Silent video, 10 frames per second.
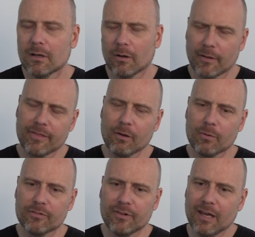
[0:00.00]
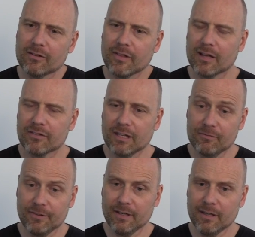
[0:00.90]
Although I think with debt, that's
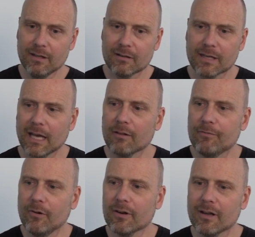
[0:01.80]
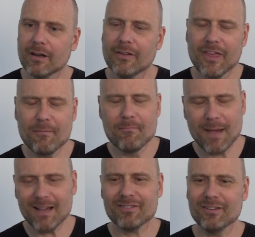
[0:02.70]
infinity. California, the
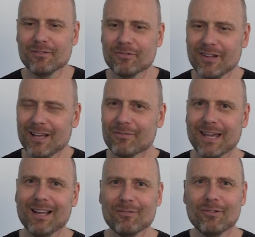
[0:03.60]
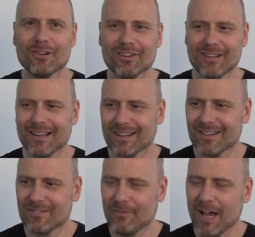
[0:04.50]
massive state of California's
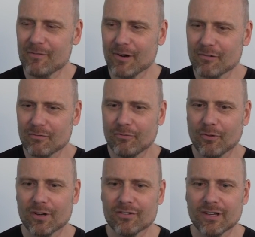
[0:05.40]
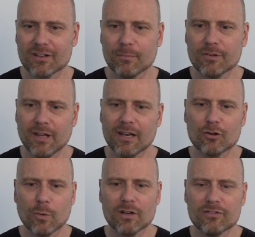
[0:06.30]
delegates, 546.
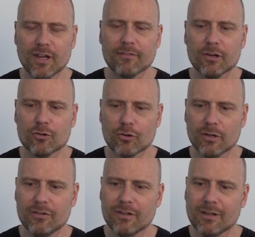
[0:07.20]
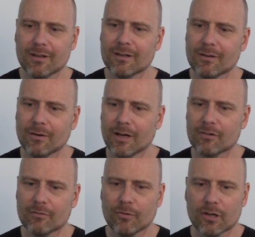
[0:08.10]
Montana 27, New Jersey
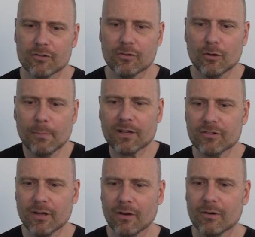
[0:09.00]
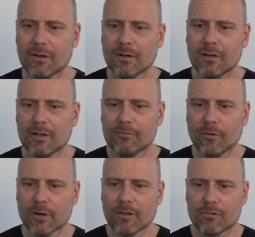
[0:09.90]
142, New Mexico
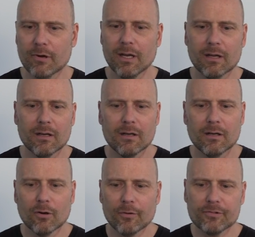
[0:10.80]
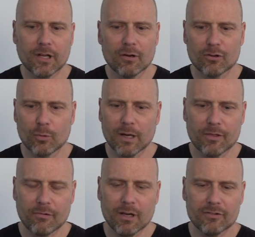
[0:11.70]
43, North Dakota
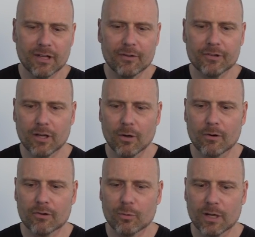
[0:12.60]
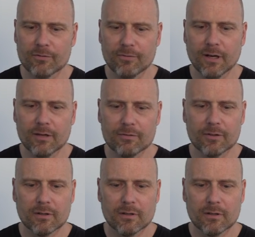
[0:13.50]
23, South Dakota 25,